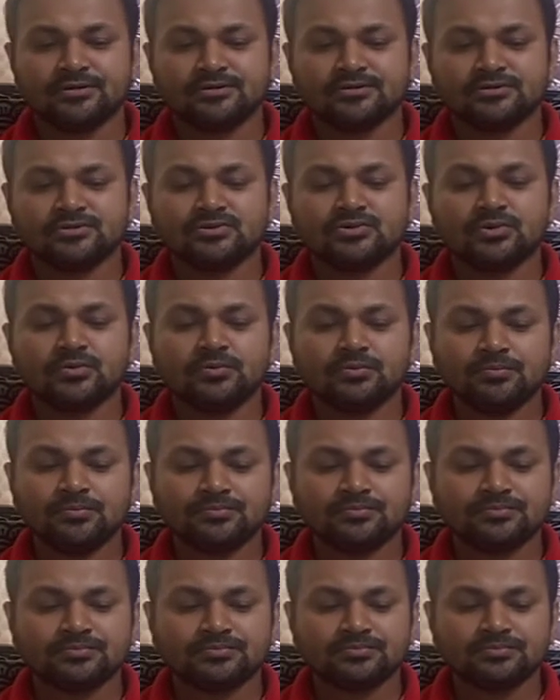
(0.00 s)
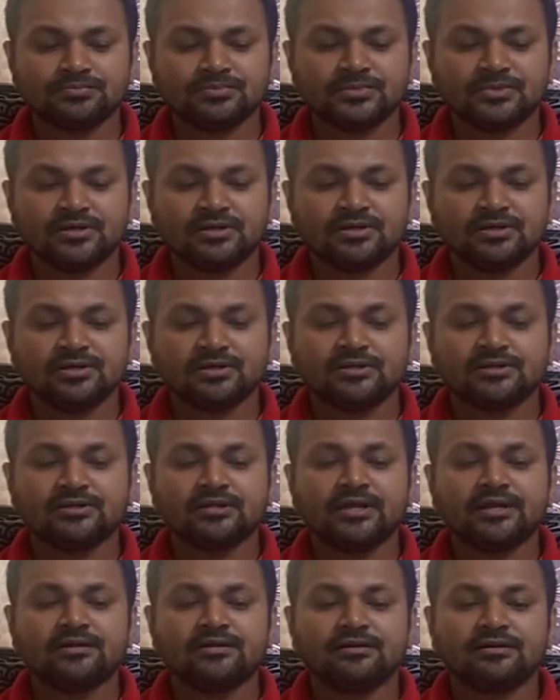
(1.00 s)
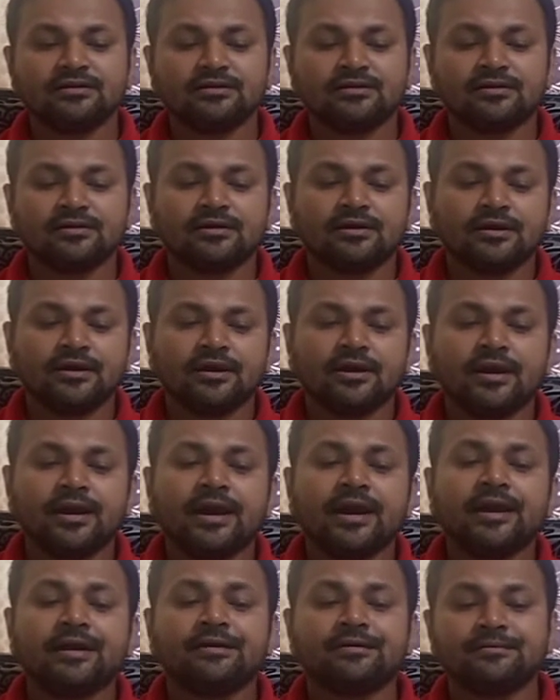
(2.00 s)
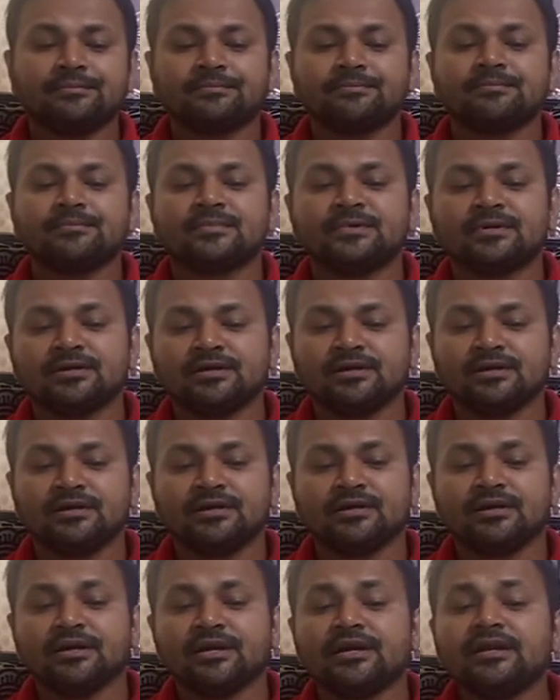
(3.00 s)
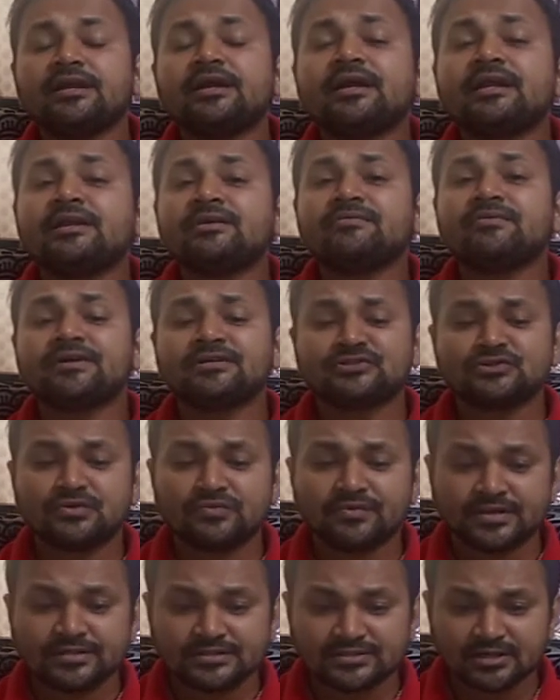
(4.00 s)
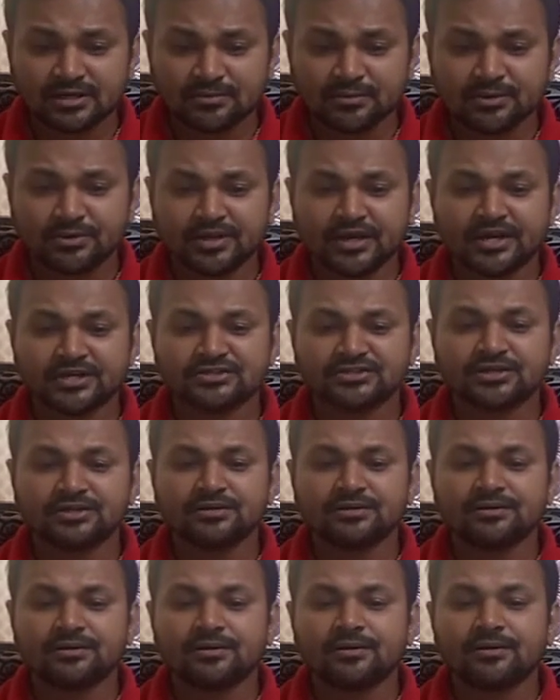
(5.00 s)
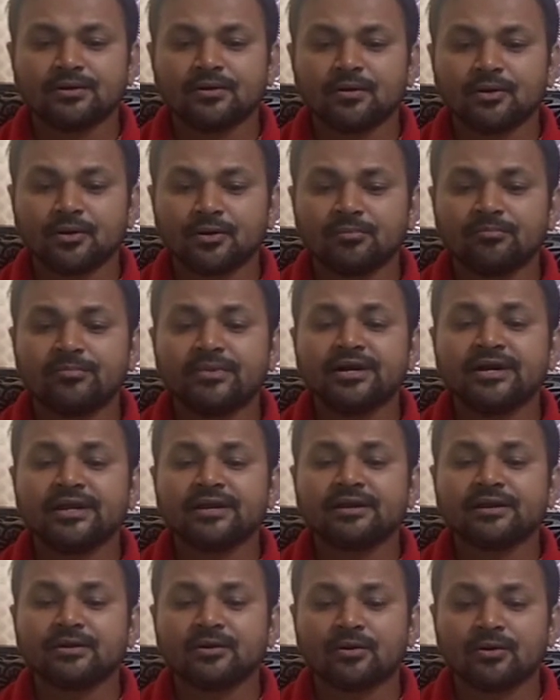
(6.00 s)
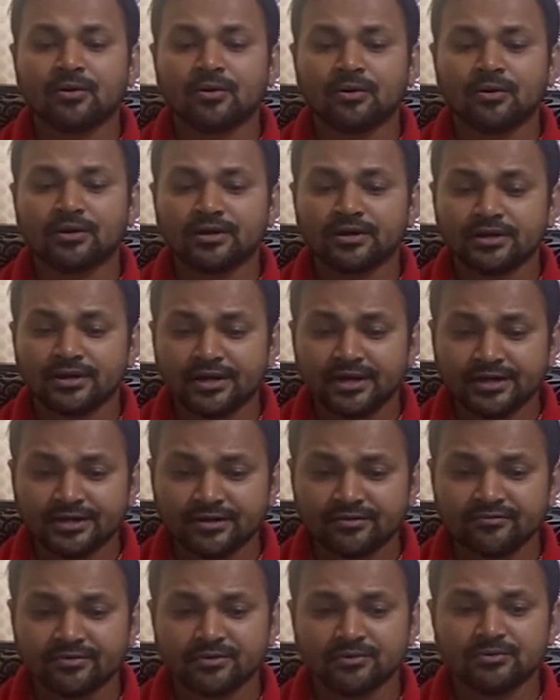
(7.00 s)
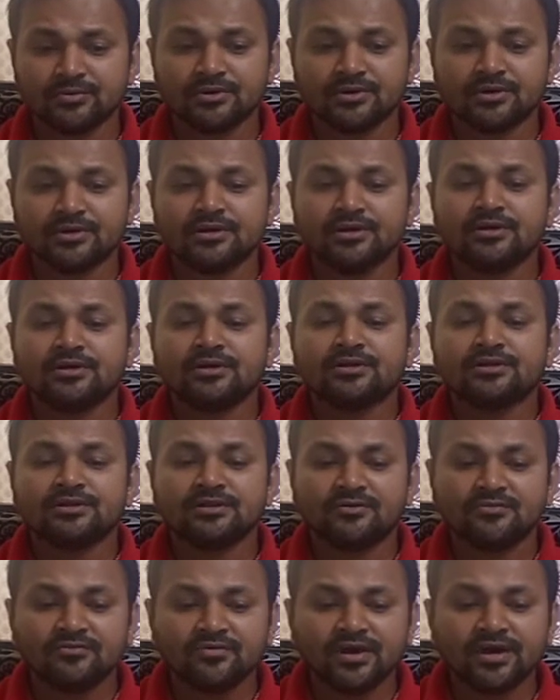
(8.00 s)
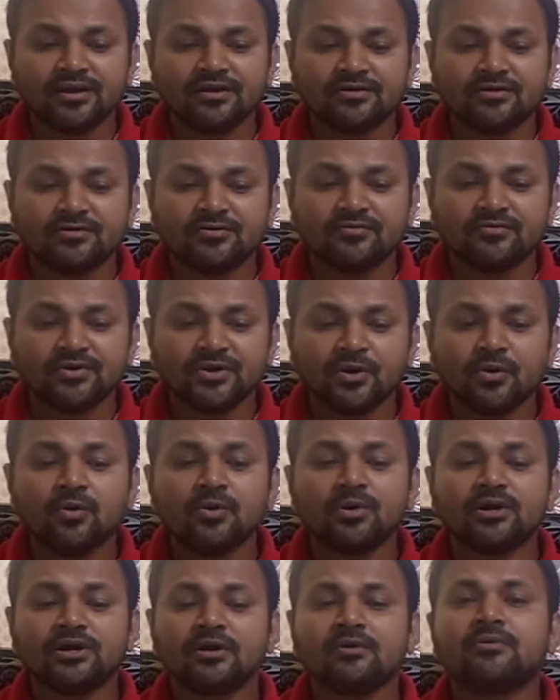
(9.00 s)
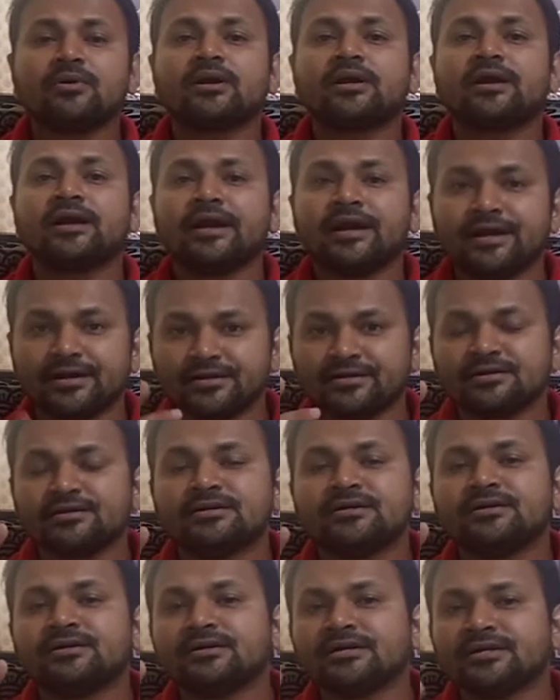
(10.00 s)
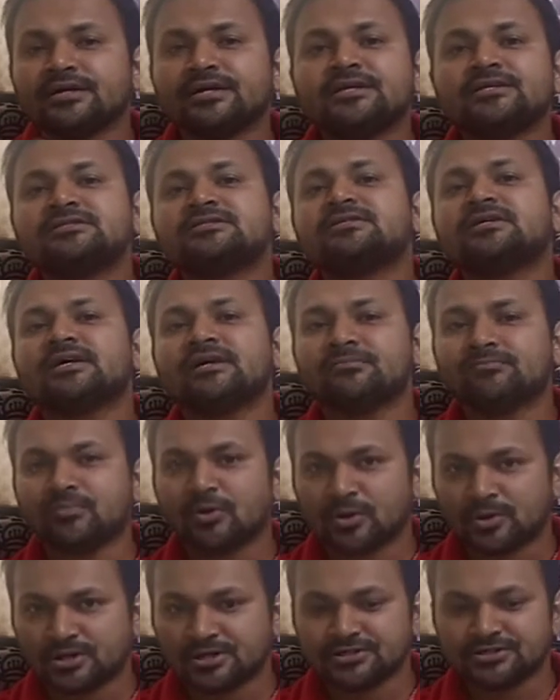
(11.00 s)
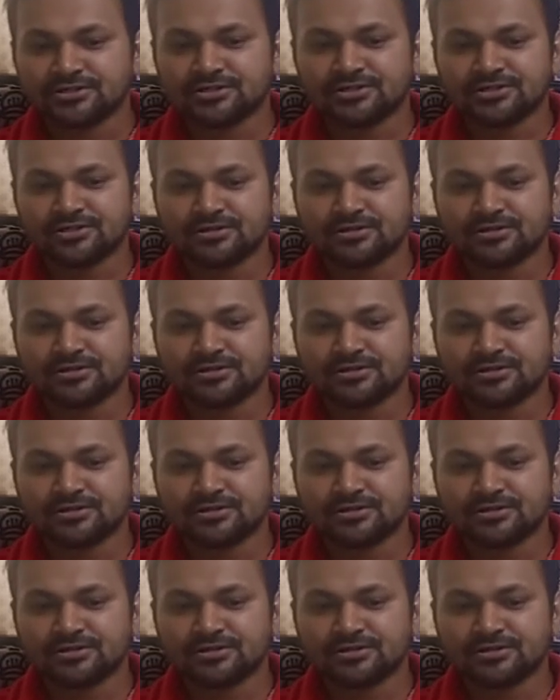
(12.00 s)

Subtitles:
So, then, head. In any face to face communication or meeting or interview, the way we hold our head is important.